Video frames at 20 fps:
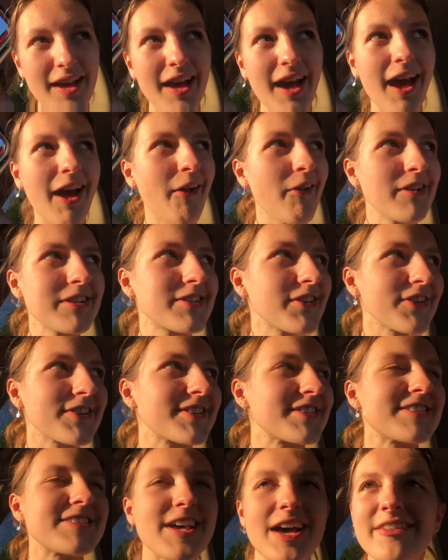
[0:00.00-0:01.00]
it only took
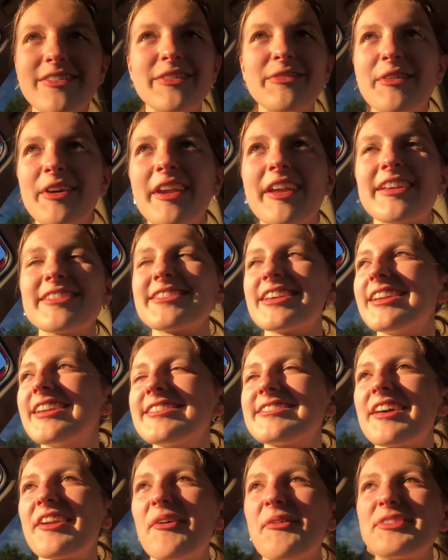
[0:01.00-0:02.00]
seven minutes and he
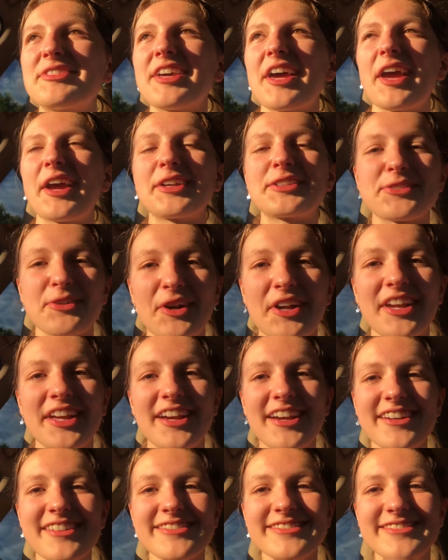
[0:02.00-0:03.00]
said it would take
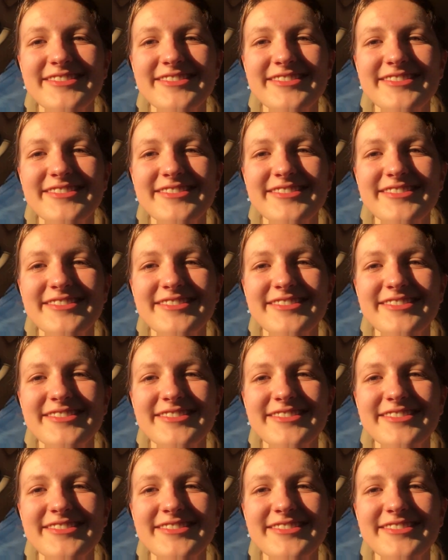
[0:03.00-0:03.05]
20.